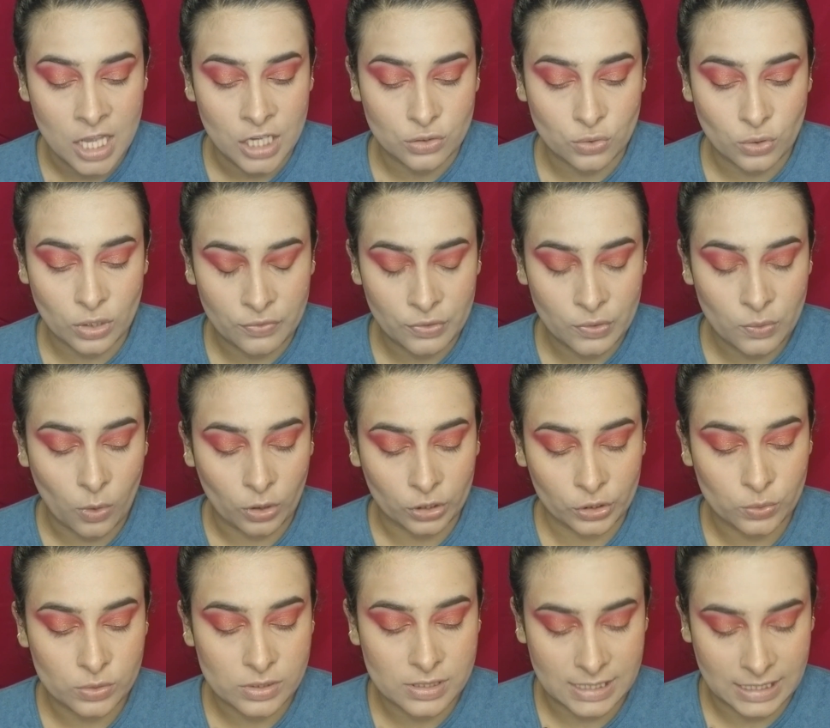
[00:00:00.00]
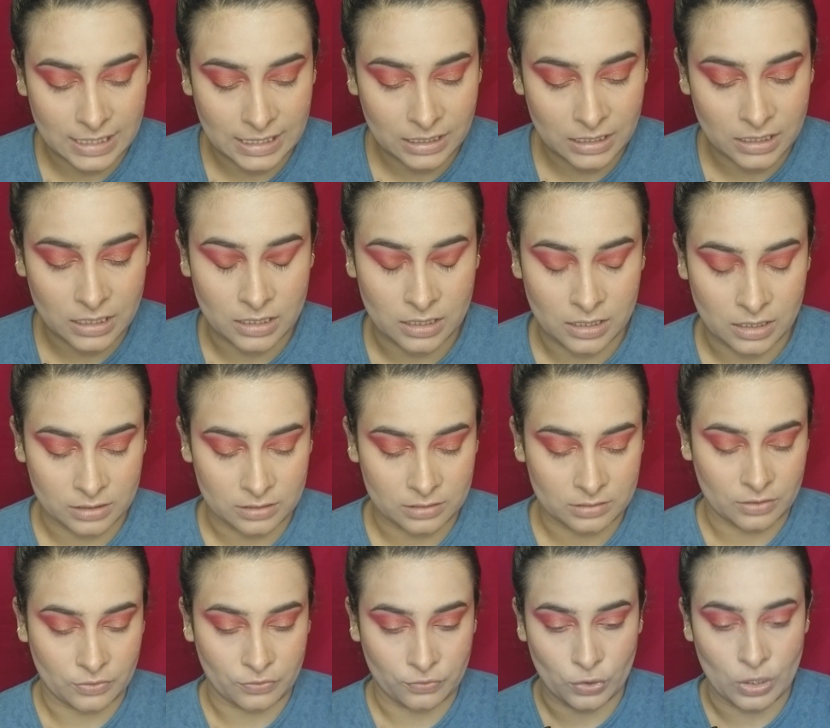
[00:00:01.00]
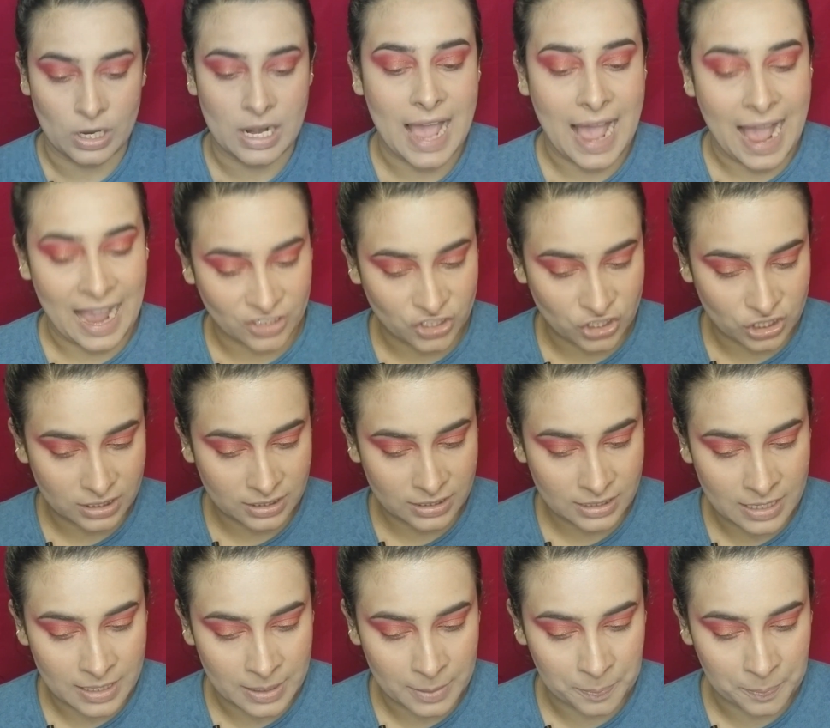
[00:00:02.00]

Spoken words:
So if you want to see the full action.